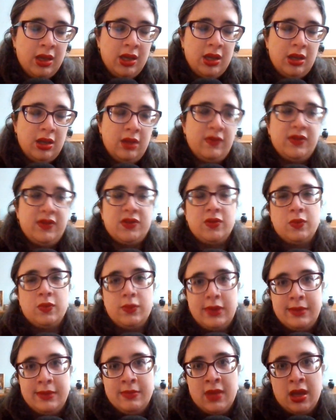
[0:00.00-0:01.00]
If it's a
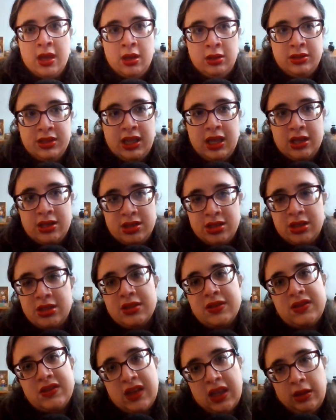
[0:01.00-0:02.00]
remodeled kitchen,
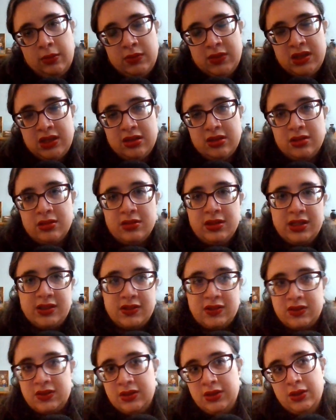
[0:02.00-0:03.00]
same deal. It
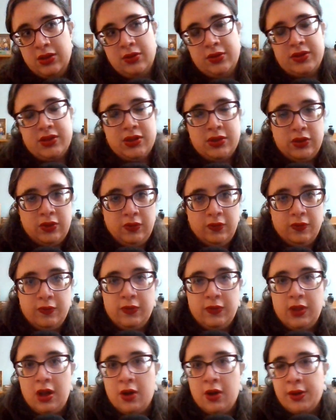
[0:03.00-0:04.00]
you know it's a new
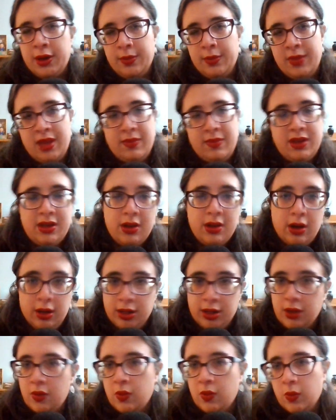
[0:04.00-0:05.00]
flow. You maybe
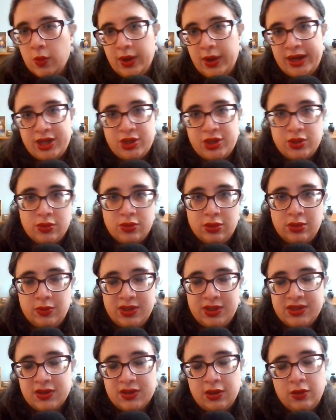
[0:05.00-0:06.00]
aren't quite sure
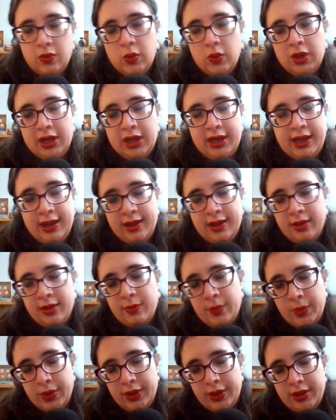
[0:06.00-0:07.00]
what's going to work yet,
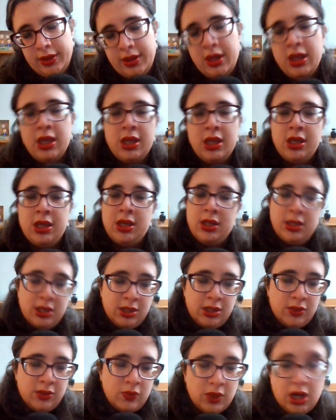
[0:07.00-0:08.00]
but
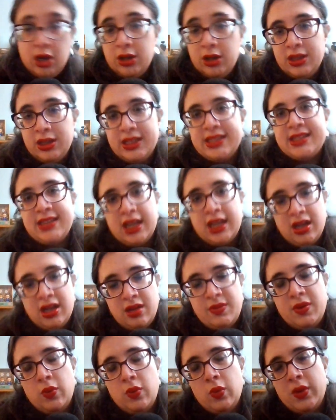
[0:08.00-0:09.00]
regardless set up
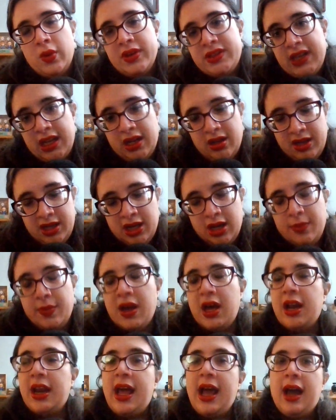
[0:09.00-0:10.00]
and w- set it up
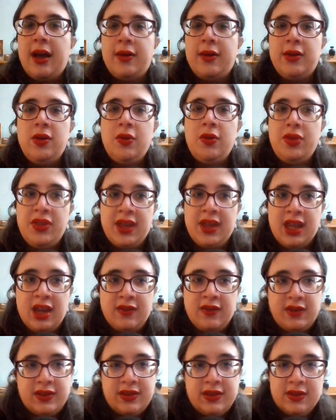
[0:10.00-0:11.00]
on how you think
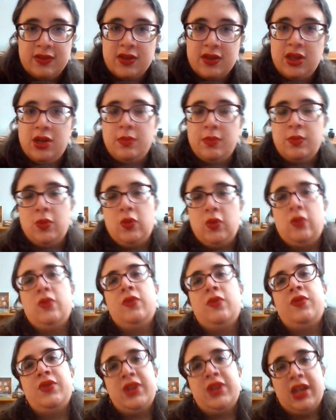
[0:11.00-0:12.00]
everything's going to
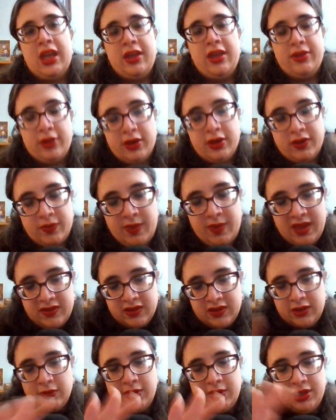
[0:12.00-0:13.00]
move together because
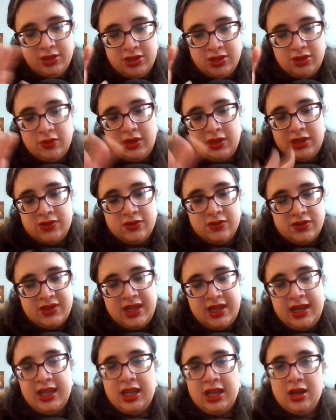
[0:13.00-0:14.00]
basically what you're doing is you're
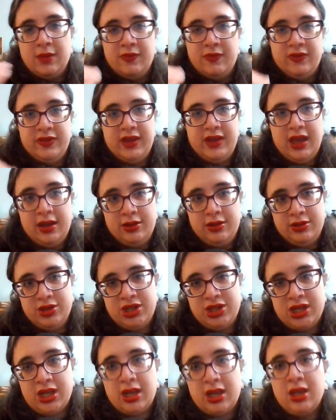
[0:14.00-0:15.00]
setting it up for the
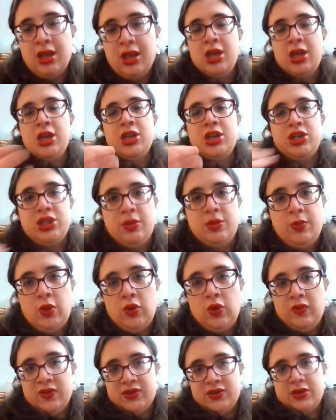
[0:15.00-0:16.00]
energy to
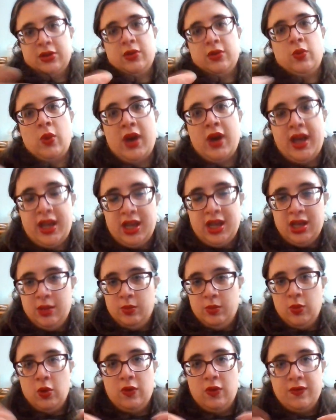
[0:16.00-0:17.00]
move a certain way
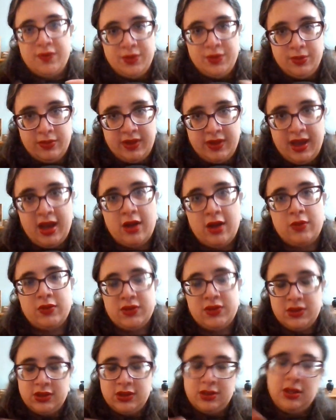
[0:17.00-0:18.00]
and move through the
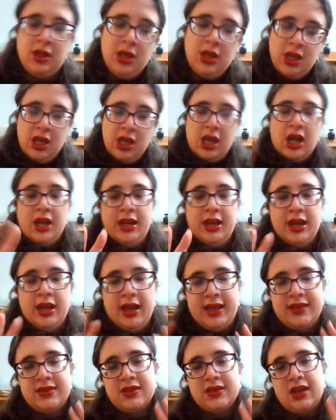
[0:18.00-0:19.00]
house and a
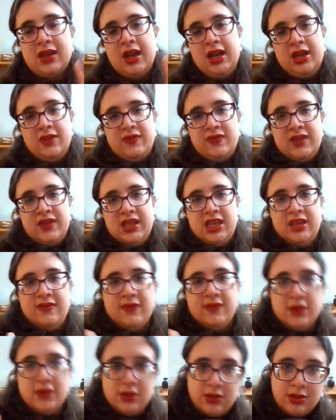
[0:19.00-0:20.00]
nice kind of
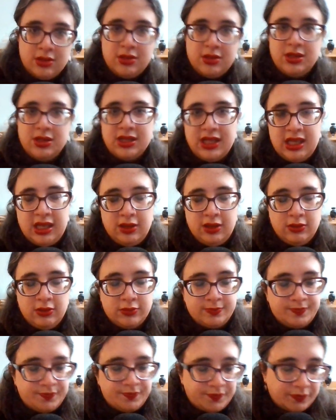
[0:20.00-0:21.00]
even keel
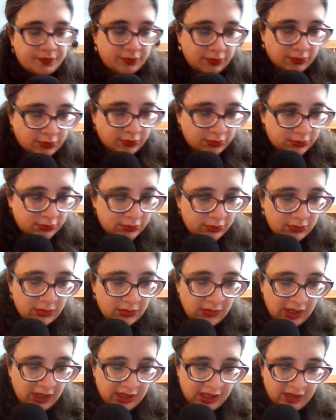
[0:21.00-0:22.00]

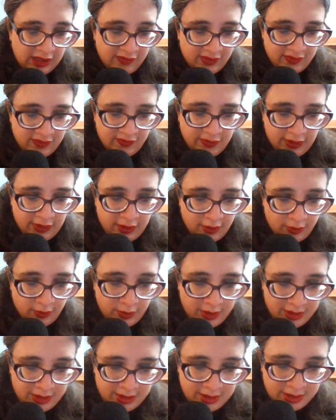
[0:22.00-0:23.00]
even flow
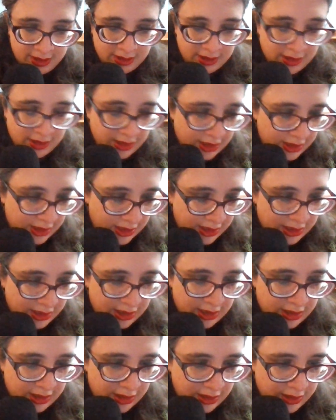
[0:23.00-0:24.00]

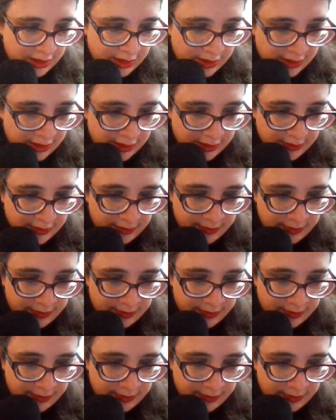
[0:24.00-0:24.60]
um,